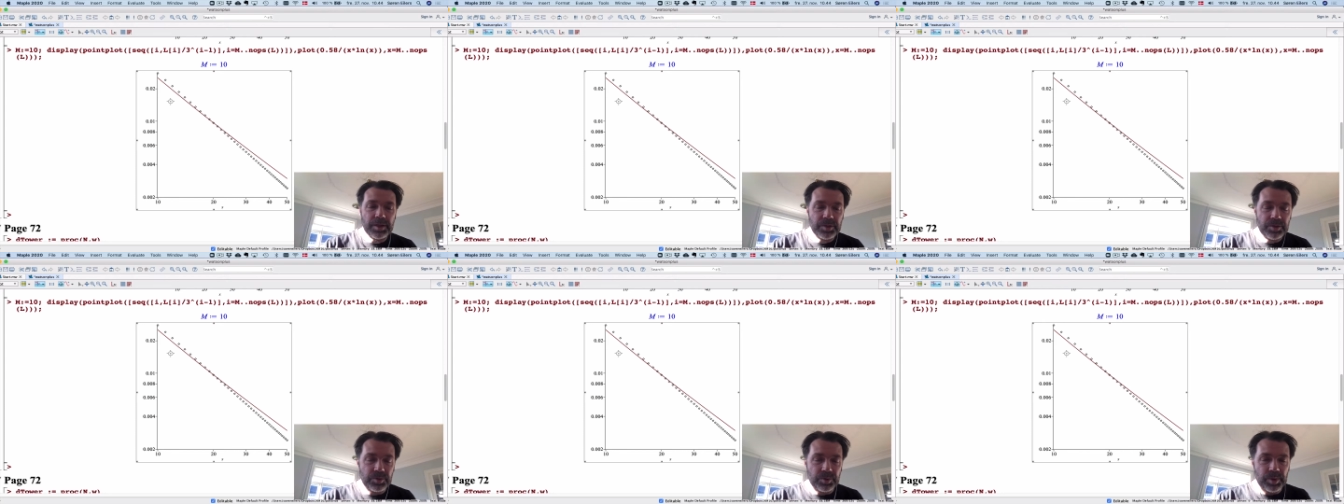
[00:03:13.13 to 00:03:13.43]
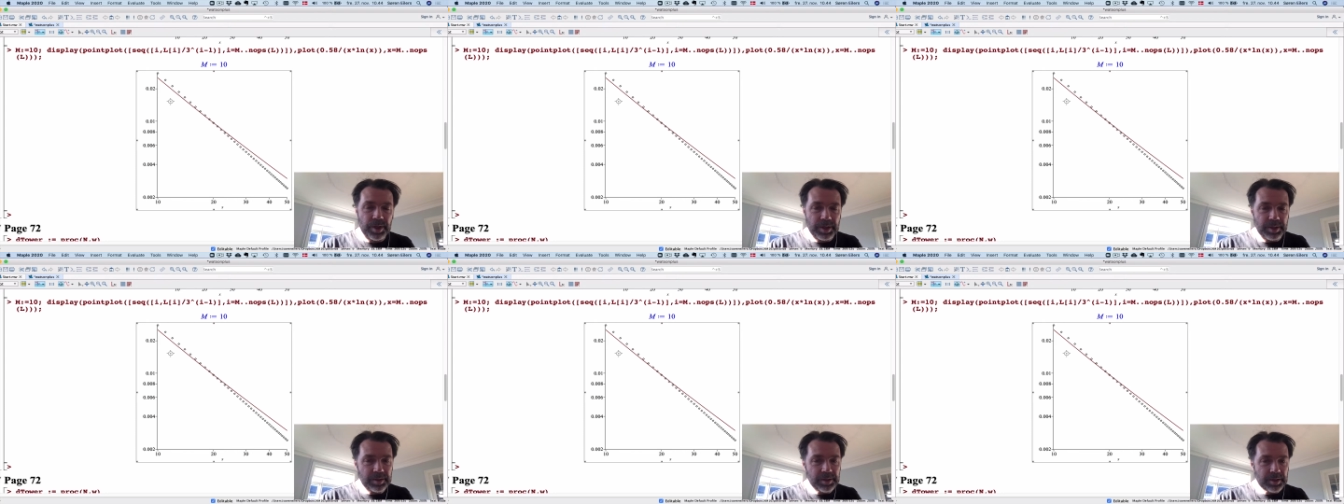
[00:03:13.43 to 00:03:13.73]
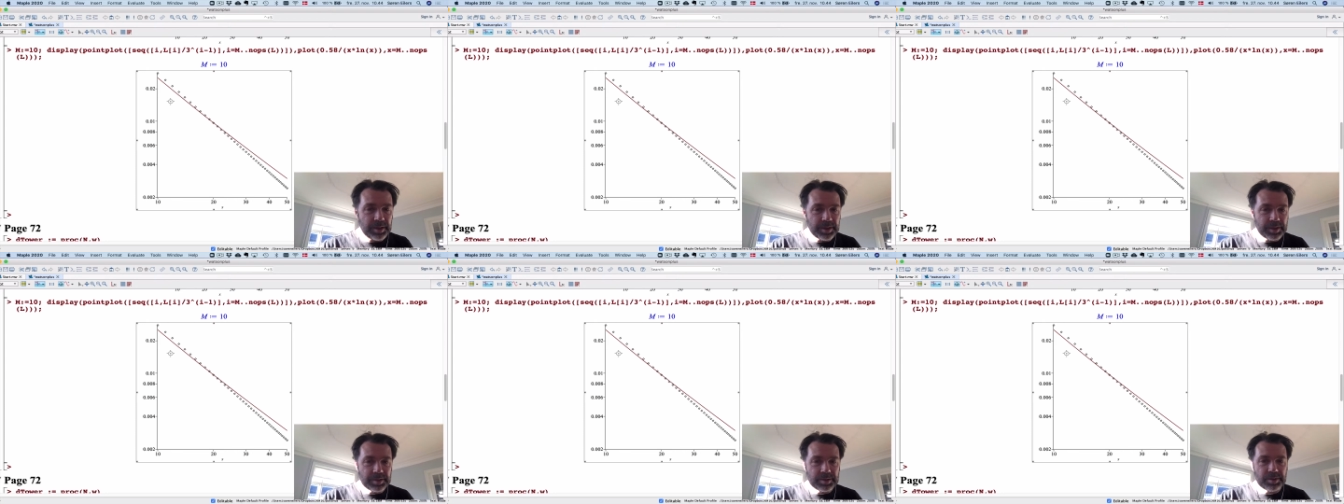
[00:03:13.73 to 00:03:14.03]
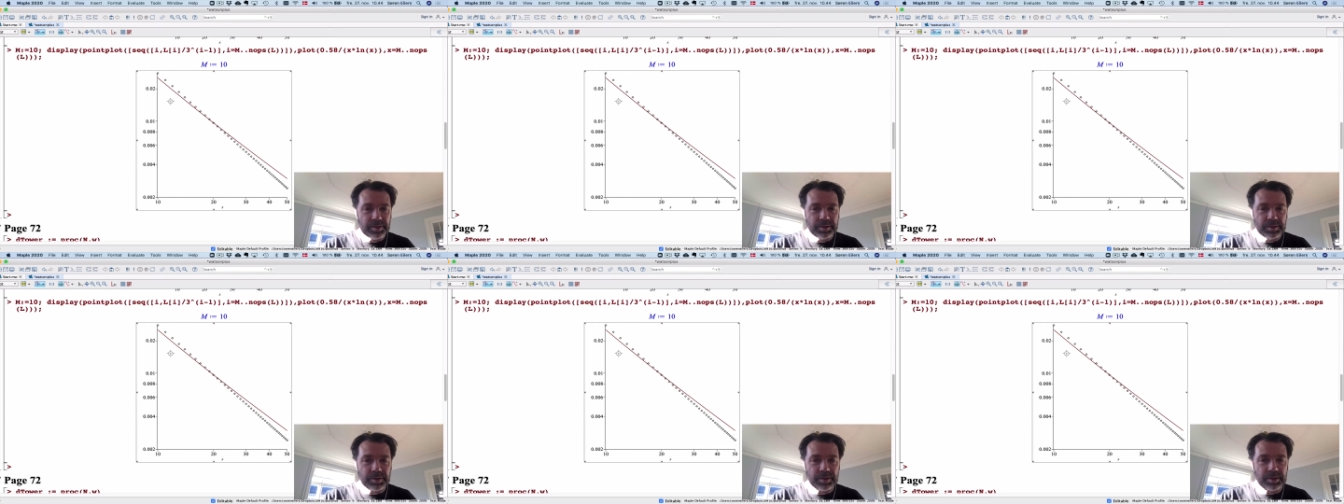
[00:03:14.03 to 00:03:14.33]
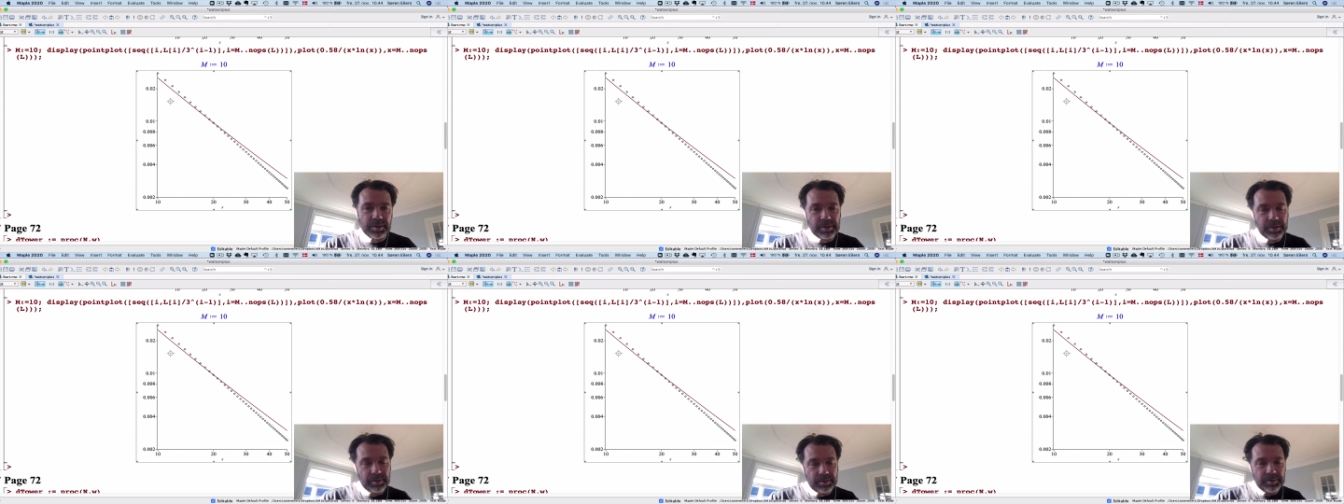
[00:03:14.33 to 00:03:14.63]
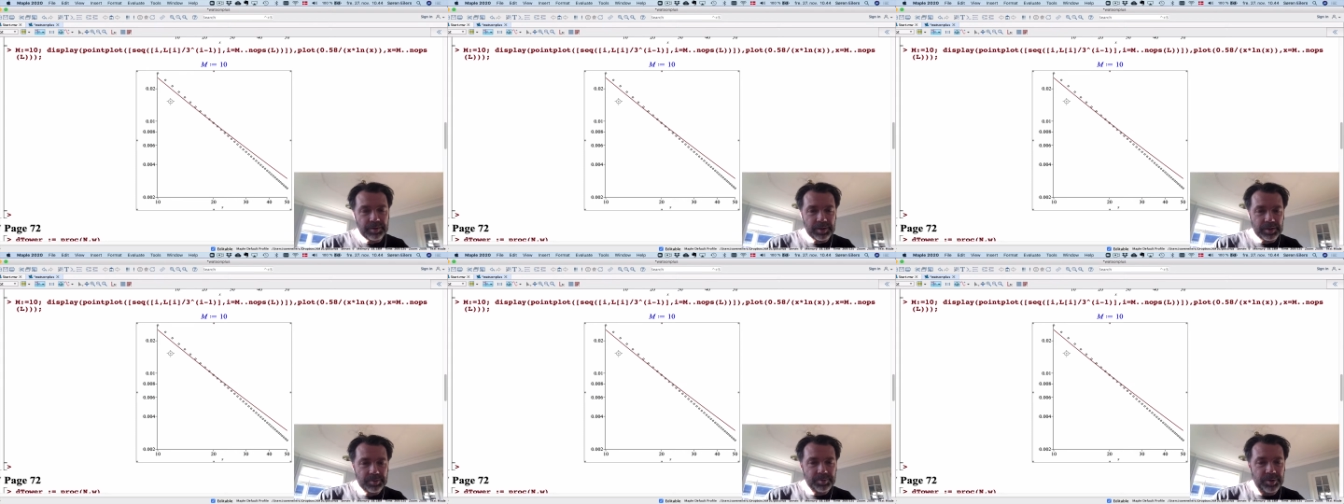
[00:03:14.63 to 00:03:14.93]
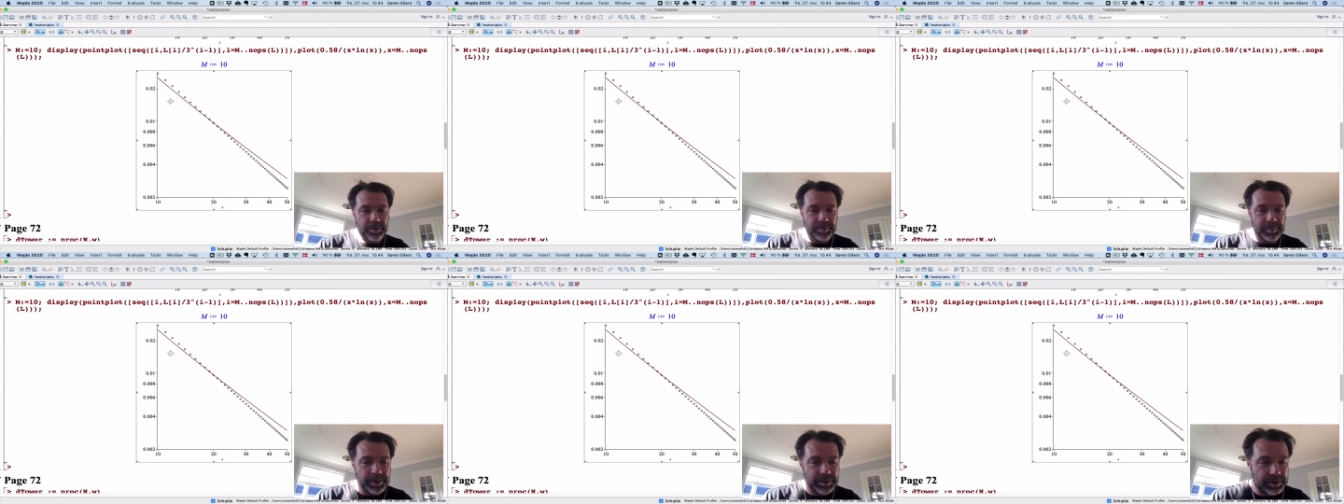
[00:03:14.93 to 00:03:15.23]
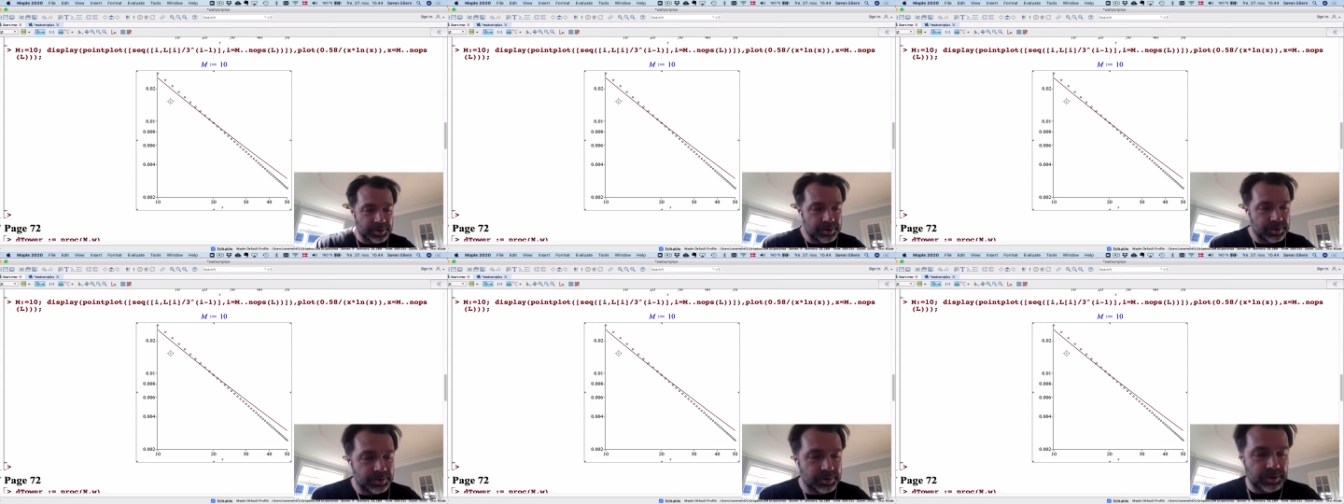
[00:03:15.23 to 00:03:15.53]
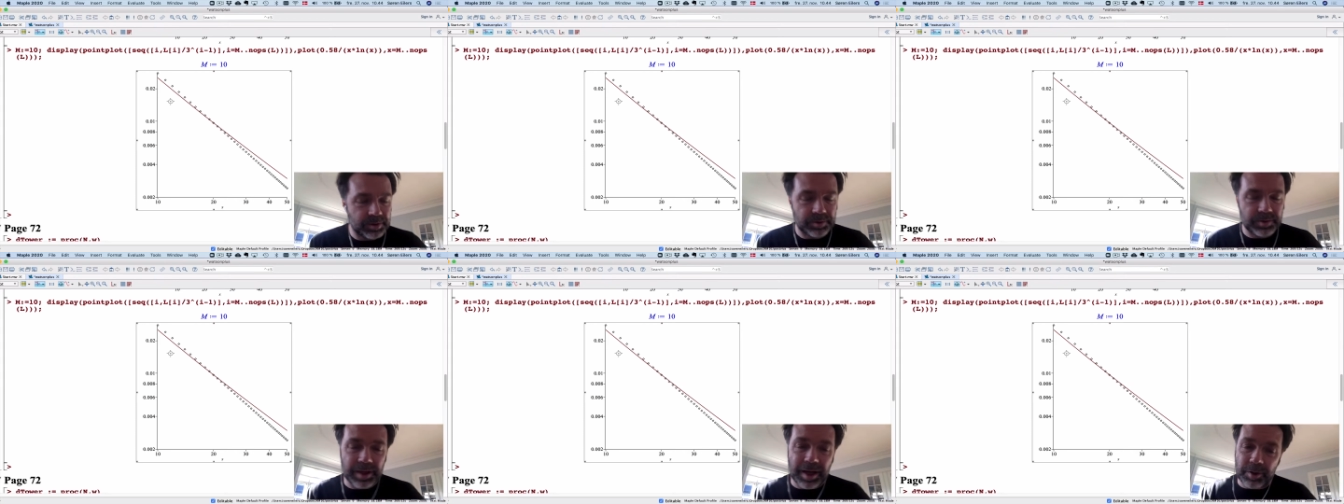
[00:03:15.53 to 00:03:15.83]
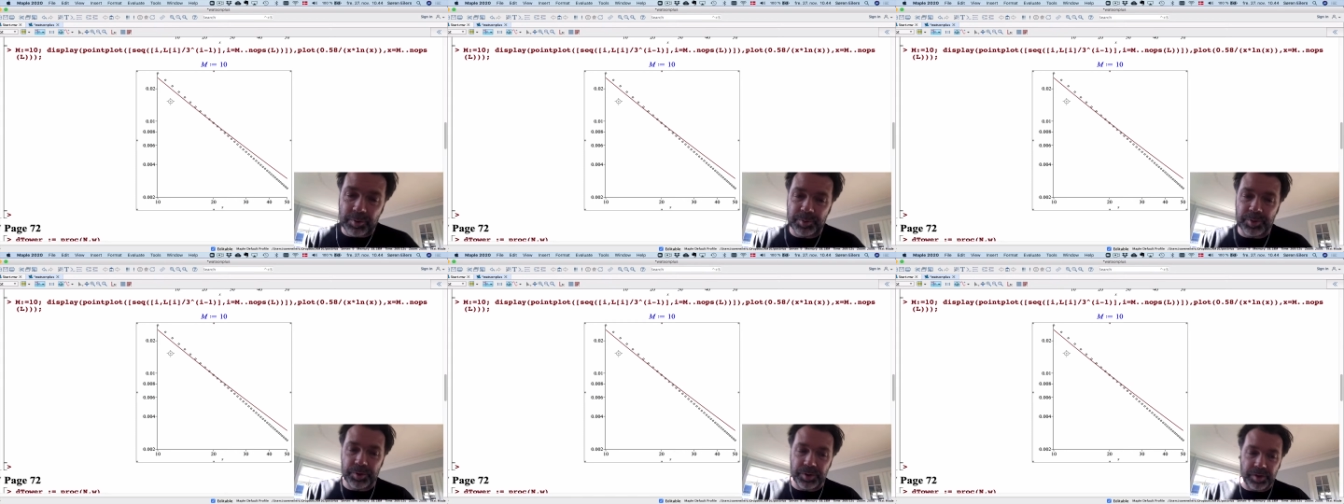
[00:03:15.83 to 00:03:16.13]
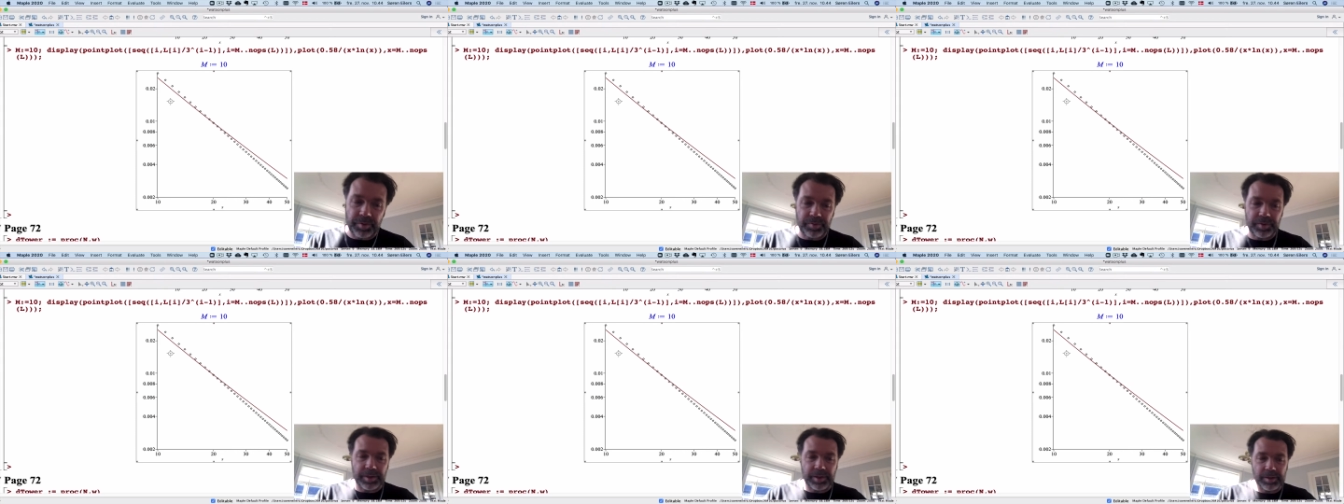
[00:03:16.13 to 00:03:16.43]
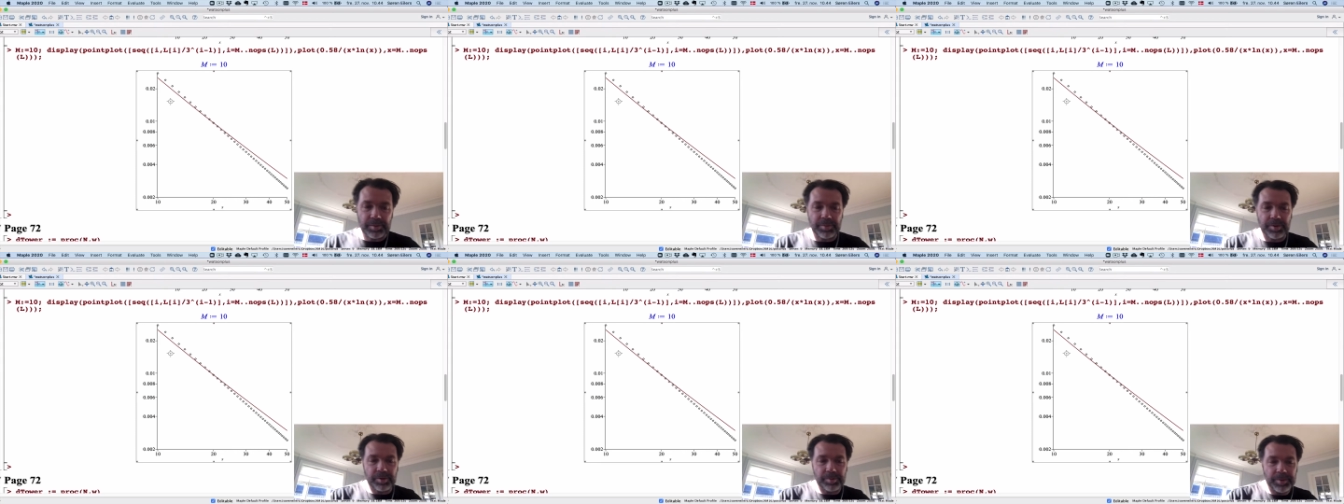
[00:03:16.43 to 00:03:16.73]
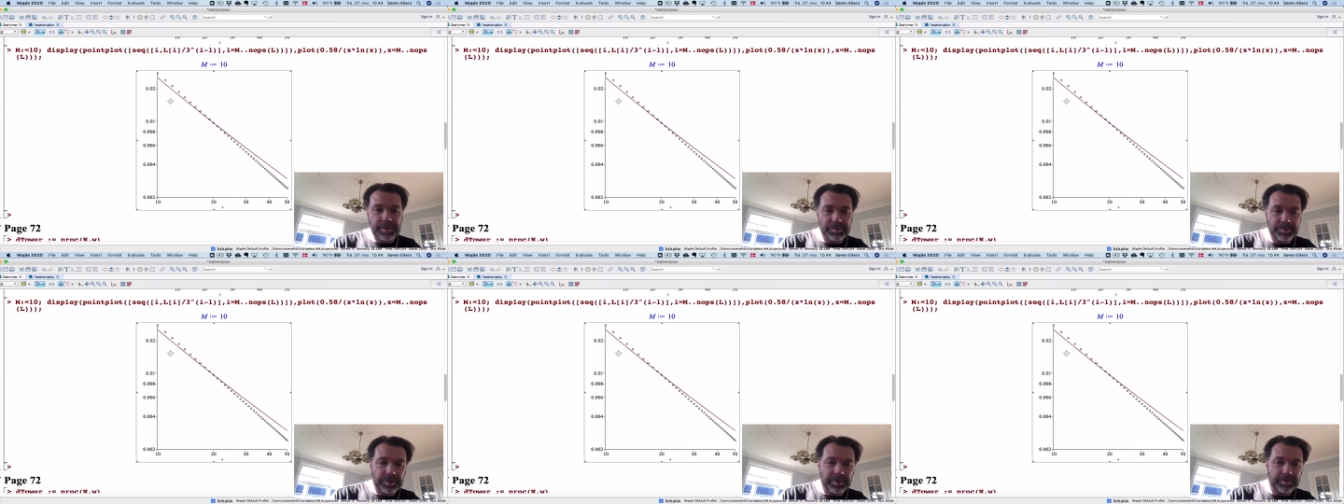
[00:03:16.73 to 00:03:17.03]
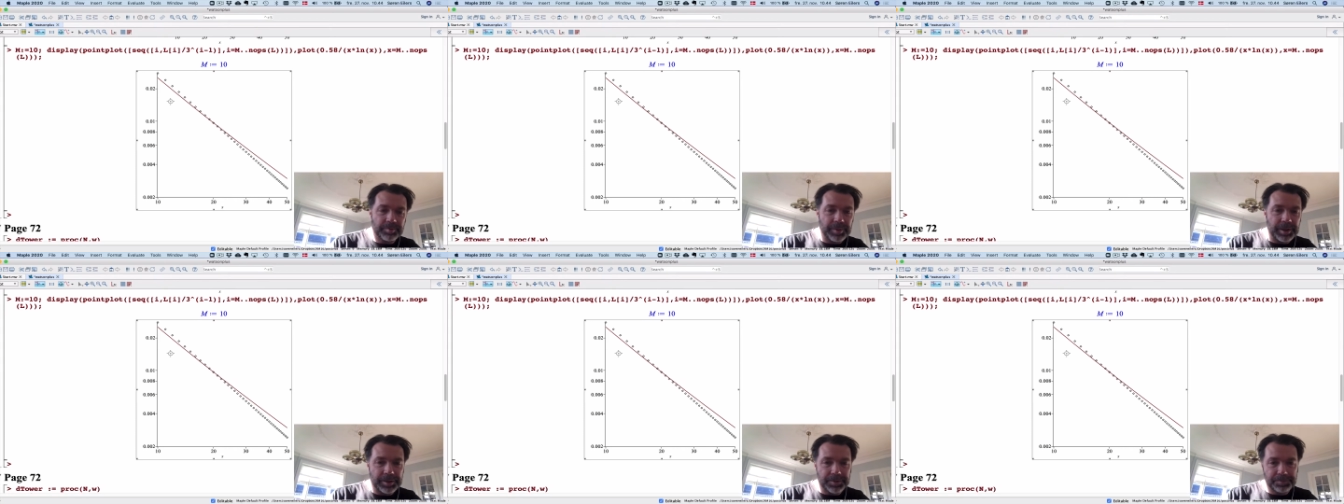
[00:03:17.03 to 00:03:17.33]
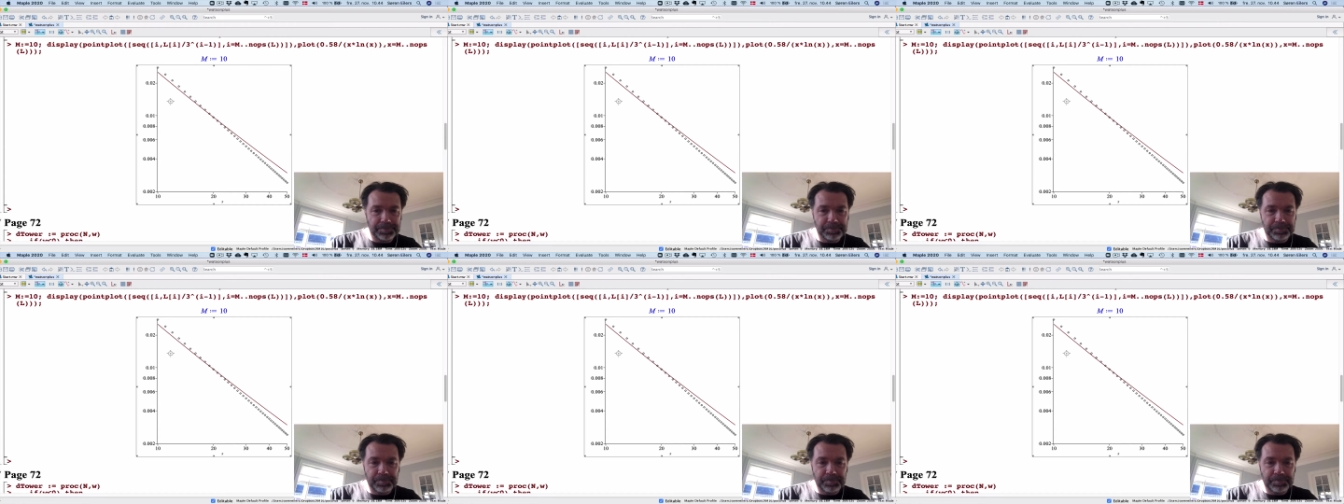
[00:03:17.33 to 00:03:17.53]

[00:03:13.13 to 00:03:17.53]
to analyze uh, the experiment the output of the experiment we've made